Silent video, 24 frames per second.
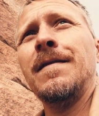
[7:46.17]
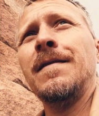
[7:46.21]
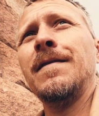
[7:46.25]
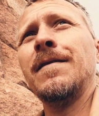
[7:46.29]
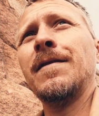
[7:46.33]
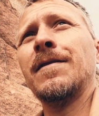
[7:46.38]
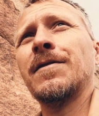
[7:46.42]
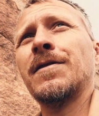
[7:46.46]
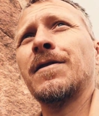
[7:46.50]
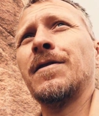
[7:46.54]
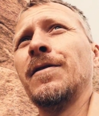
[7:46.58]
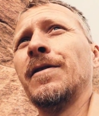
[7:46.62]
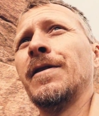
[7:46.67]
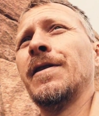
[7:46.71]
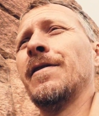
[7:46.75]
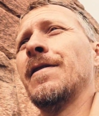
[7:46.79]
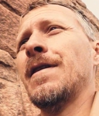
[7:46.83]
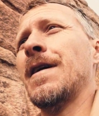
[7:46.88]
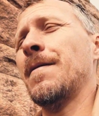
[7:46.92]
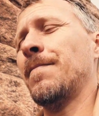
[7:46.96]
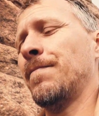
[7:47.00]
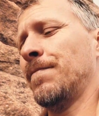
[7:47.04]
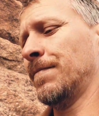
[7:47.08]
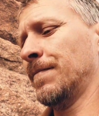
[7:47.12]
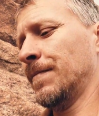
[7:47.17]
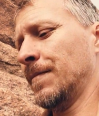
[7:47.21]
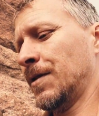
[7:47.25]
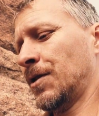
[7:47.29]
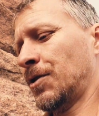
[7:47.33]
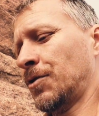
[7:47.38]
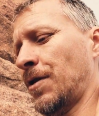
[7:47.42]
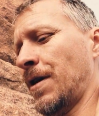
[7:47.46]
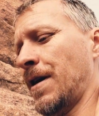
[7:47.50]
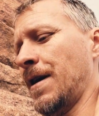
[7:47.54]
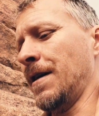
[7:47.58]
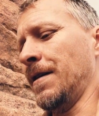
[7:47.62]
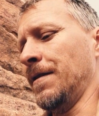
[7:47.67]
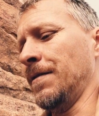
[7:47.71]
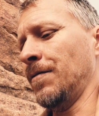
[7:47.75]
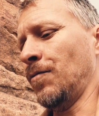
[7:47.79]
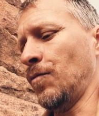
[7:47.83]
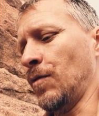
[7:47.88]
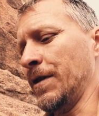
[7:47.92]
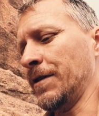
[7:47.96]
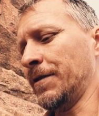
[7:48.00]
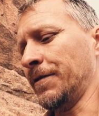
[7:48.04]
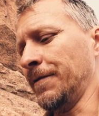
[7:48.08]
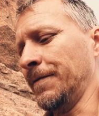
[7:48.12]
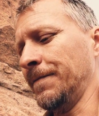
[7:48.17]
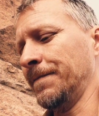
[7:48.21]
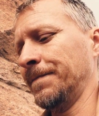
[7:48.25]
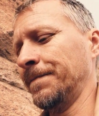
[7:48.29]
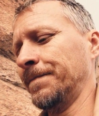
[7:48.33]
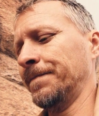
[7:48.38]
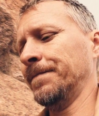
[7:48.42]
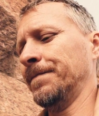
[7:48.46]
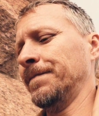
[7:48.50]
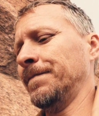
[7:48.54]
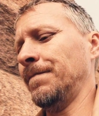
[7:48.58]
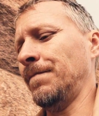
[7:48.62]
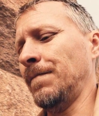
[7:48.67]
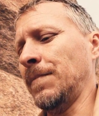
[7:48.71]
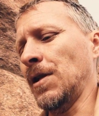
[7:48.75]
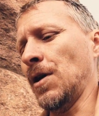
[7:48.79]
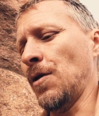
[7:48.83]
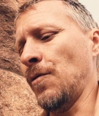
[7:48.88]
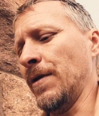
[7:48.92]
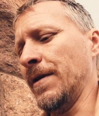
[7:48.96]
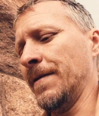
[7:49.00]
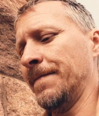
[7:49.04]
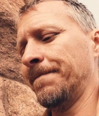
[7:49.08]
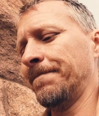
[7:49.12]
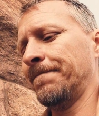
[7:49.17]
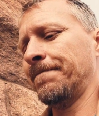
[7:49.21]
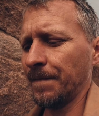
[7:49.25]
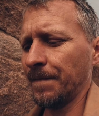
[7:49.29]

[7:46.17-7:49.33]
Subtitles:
You can still hear that train whistle blowing.